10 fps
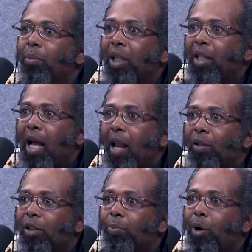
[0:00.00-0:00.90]
million,
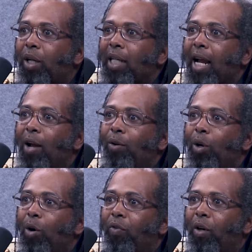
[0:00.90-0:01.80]
it's broken down
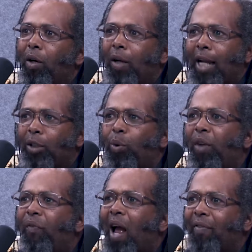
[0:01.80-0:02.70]
over like
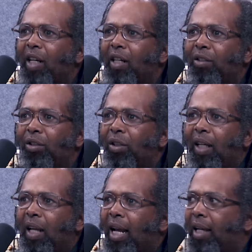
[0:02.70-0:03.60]
25 years. So you
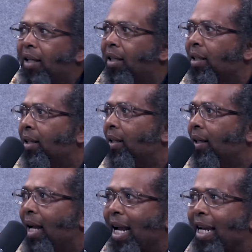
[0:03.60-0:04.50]
get like,
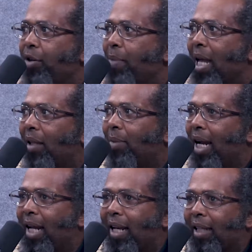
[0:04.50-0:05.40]
I can't do math in my
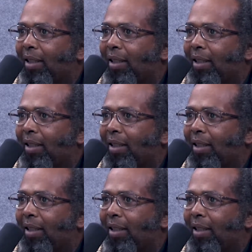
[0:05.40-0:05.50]
head, like